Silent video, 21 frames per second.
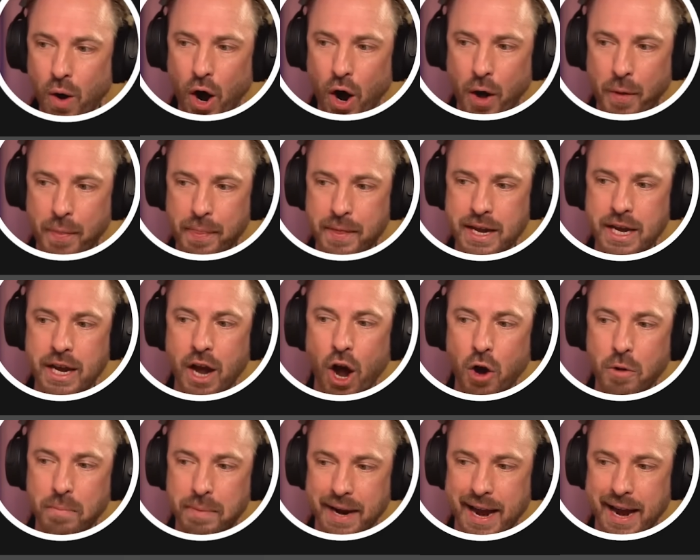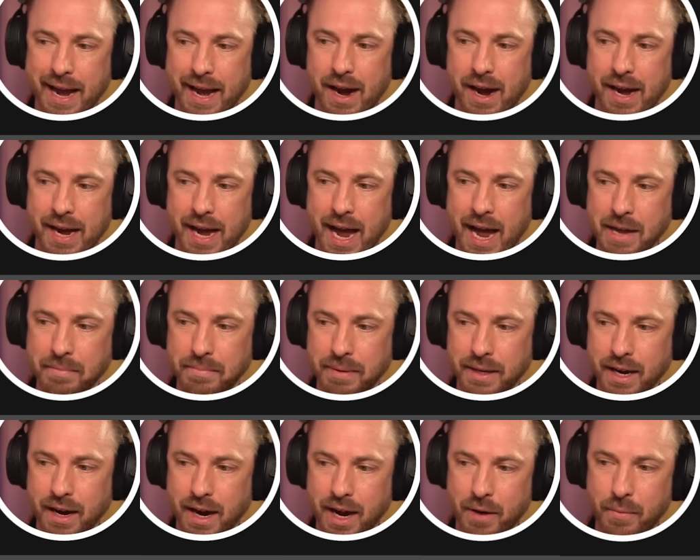on the OpenAI
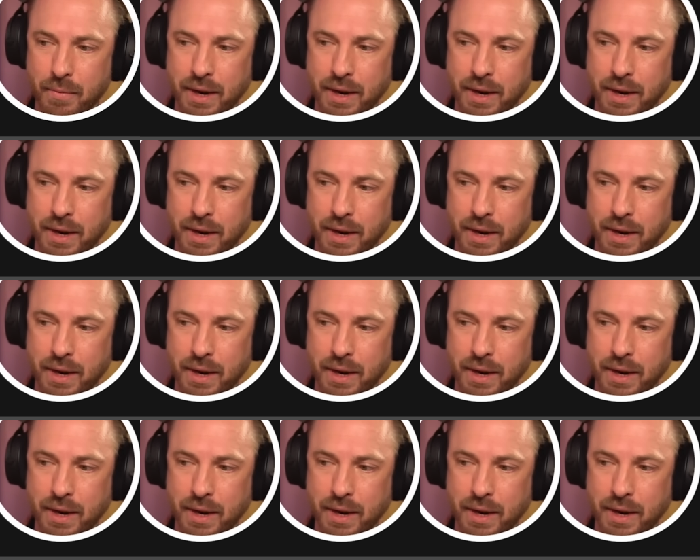API,